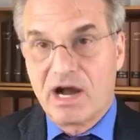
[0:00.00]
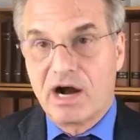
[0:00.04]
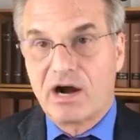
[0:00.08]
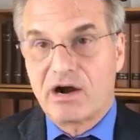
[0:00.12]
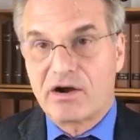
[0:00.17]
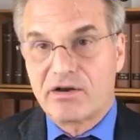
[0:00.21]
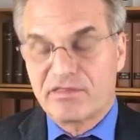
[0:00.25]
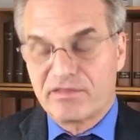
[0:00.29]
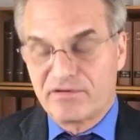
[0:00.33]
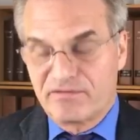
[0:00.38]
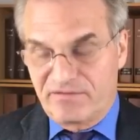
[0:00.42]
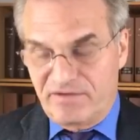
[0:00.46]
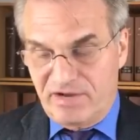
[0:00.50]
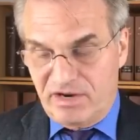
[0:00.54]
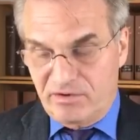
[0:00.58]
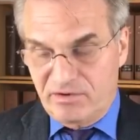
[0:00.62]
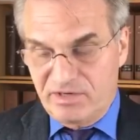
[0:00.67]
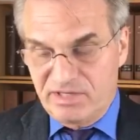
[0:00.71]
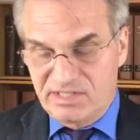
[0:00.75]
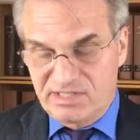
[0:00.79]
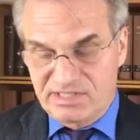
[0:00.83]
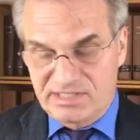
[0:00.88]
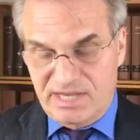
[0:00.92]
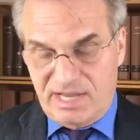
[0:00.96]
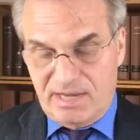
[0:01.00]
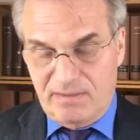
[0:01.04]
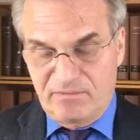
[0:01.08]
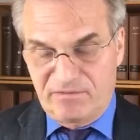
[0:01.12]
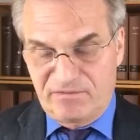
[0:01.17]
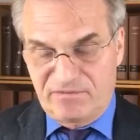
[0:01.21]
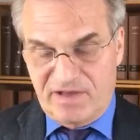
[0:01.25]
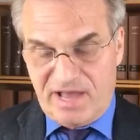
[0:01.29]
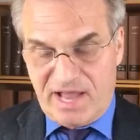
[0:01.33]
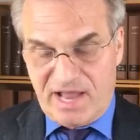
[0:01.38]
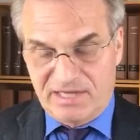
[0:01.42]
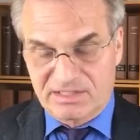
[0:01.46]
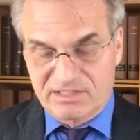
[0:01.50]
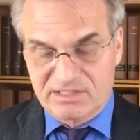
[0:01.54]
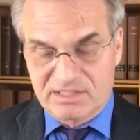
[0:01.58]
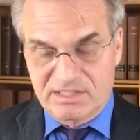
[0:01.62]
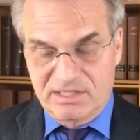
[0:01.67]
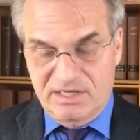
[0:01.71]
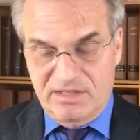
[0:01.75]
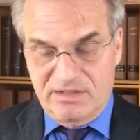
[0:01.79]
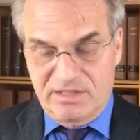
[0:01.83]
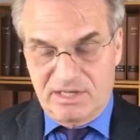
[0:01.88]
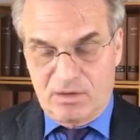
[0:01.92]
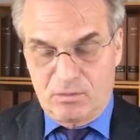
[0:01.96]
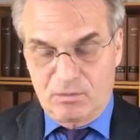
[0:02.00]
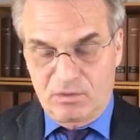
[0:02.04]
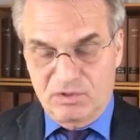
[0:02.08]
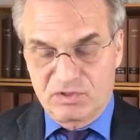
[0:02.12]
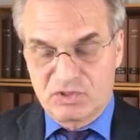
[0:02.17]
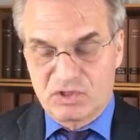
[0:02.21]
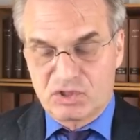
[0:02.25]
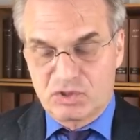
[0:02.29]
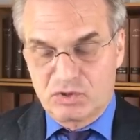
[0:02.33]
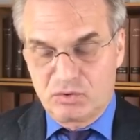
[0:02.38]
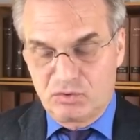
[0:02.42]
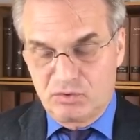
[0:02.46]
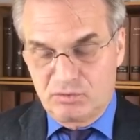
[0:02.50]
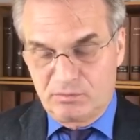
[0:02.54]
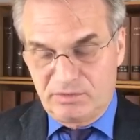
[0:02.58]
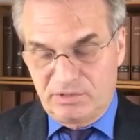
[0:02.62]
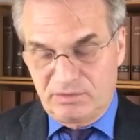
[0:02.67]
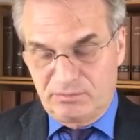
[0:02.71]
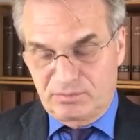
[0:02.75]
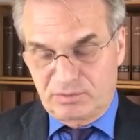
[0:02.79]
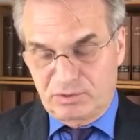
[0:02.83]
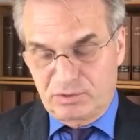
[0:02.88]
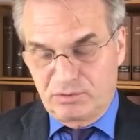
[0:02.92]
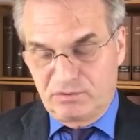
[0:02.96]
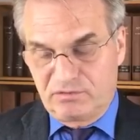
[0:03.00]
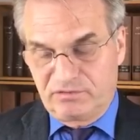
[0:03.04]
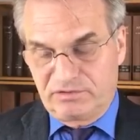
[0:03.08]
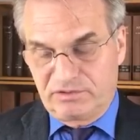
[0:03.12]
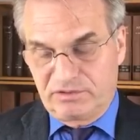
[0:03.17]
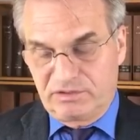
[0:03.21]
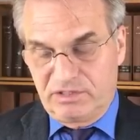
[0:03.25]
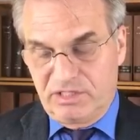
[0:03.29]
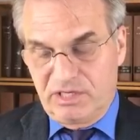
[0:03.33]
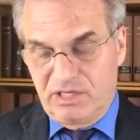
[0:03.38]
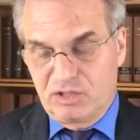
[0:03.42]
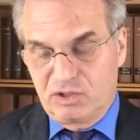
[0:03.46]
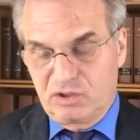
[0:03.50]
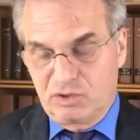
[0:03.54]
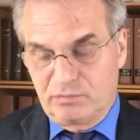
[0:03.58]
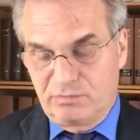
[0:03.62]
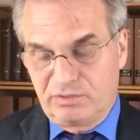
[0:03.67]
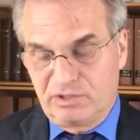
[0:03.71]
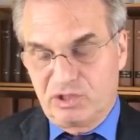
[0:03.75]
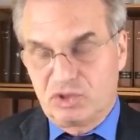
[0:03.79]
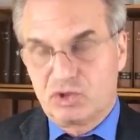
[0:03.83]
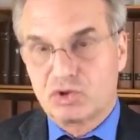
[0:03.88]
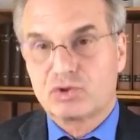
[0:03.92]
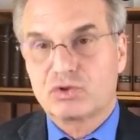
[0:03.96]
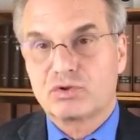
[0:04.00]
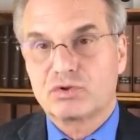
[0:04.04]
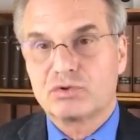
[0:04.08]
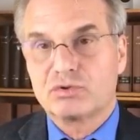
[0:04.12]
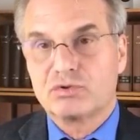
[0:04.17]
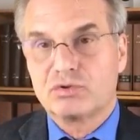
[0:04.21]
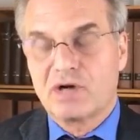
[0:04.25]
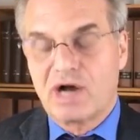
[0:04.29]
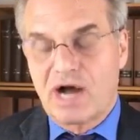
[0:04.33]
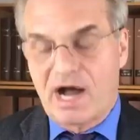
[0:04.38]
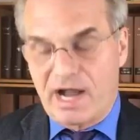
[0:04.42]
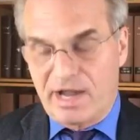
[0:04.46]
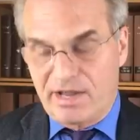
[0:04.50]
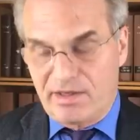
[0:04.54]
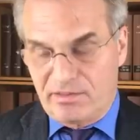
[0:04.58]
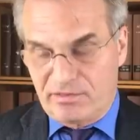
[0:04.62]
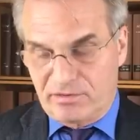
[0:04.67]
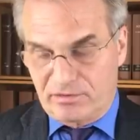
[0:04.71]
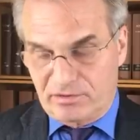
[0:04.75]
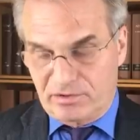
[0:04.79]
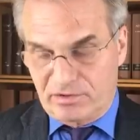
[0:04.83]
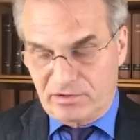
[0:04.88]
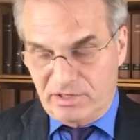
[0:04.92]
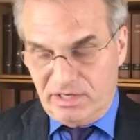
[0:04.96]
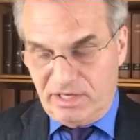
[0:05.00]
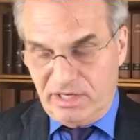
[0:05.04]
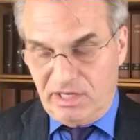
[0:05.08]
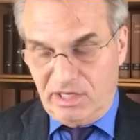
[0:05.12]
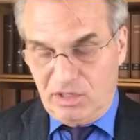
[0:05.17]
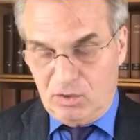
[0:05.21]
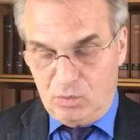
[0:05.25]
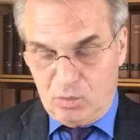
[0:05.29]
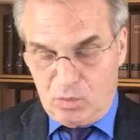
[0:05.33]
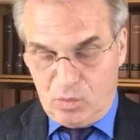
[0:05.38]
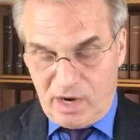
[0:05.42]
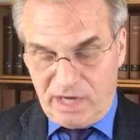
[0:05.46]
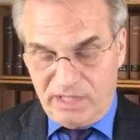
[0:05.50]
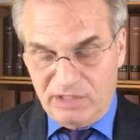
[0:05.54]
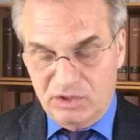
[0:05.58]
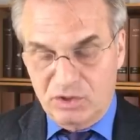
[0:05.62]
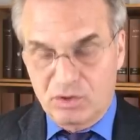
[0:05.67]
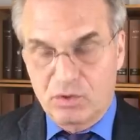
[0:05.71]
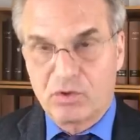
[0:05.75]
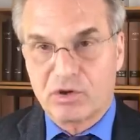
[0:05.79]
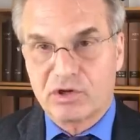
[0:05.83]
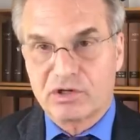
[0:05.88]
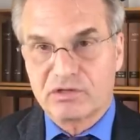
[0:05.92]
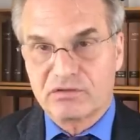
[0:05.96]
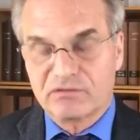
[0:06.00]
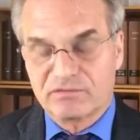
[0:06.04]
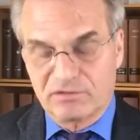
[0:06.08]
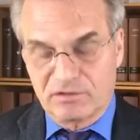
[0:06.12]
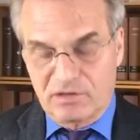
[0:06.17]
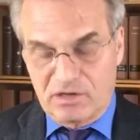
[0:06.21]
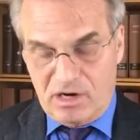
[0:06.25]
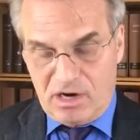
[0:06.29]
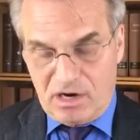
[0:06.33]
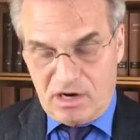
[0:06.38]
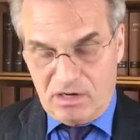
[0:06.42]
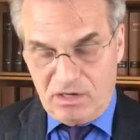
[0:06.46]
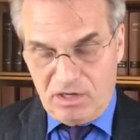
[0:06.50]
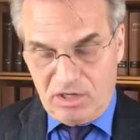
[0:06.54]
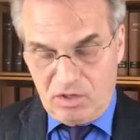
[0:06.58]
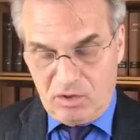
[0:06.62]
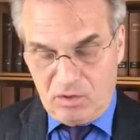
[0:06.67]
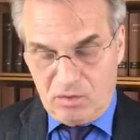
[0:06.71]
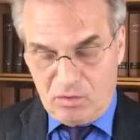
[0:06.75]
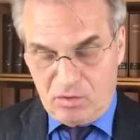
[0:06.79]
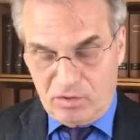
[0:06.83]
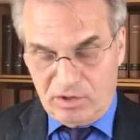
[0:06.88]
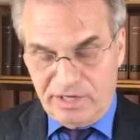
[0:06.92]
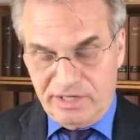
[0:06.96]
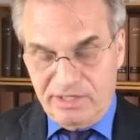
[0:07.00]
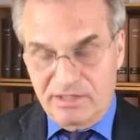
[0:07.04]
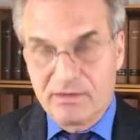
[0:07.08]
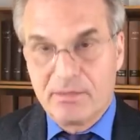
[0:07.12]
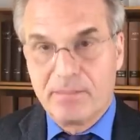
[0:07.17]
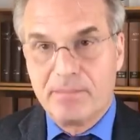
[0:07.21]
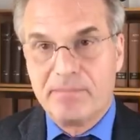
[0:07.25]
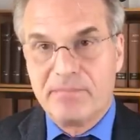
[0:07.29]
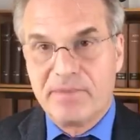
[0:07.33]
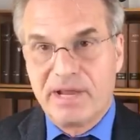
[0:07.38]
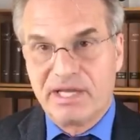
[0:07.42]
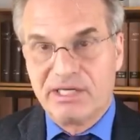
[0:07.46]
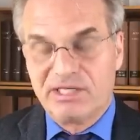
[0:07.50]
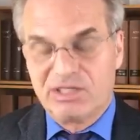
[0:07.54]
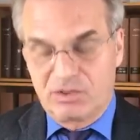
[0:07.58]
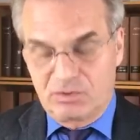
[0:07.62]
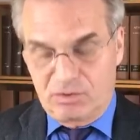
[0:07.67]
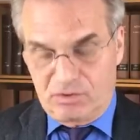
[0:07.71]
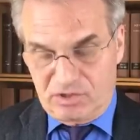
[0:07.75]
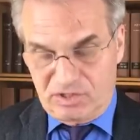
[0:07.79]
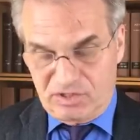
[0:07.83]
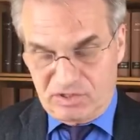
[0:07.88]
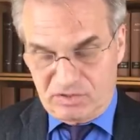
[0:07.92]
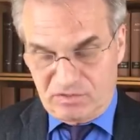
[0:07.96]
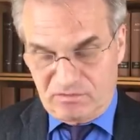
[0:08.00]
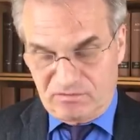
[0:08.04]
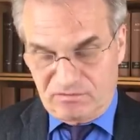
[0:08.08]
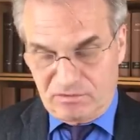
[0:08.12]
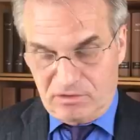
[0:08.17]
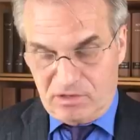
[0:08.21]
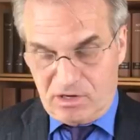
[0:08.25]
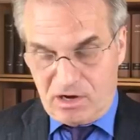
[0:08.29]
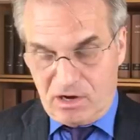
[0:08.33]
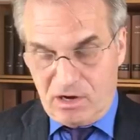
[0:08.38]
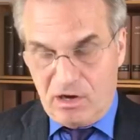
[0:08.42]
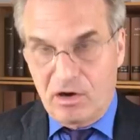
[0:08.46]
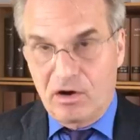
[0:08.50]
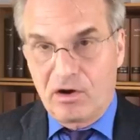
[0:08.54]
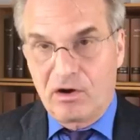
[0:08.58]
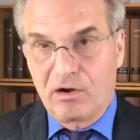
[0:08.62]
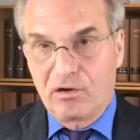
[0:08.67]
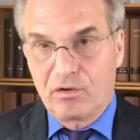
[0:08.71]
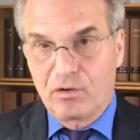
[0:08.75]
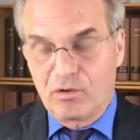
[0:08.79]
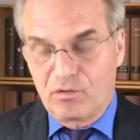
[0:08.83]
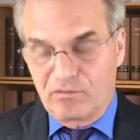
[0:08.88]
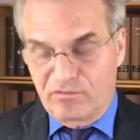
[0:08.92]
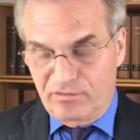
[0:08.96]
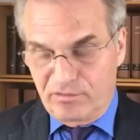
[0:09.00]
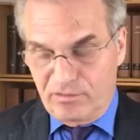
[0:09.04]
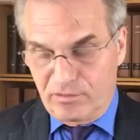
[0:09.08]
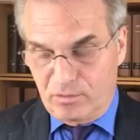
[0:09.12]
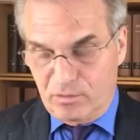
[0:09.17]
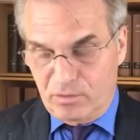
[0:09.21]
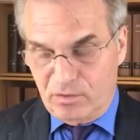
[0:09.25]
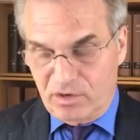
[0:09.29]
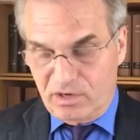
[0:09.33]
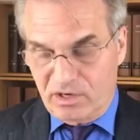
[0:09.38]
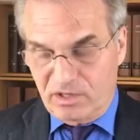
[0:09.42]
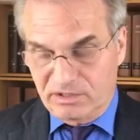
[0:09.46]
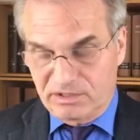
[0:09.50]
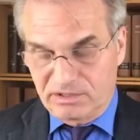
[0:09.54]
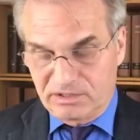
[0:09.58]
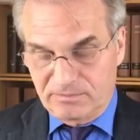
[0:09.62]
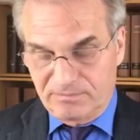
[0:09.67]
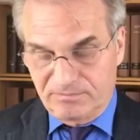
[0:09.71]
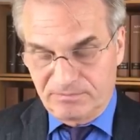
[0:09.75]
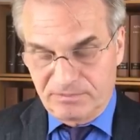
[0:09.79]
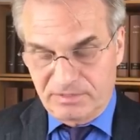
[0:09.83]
are the very same facts that will soon be proven to be true either in one court of law or in many courts of law all over the world.